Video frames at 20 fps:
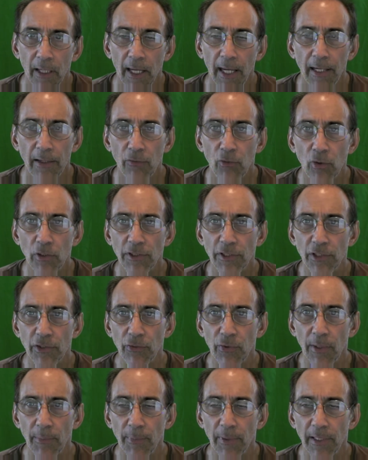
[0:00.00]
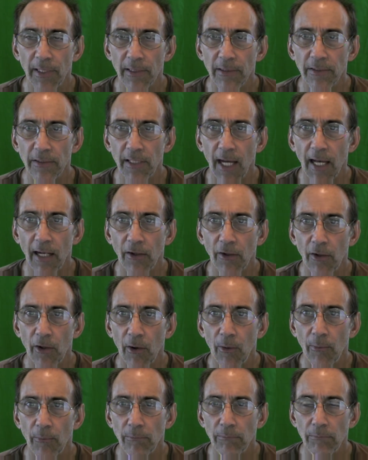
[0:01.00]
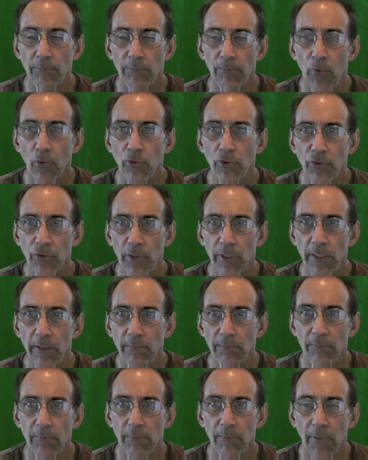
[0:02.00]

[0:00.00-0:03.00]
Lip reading: And of course the treatment is Tylenol, Motrin,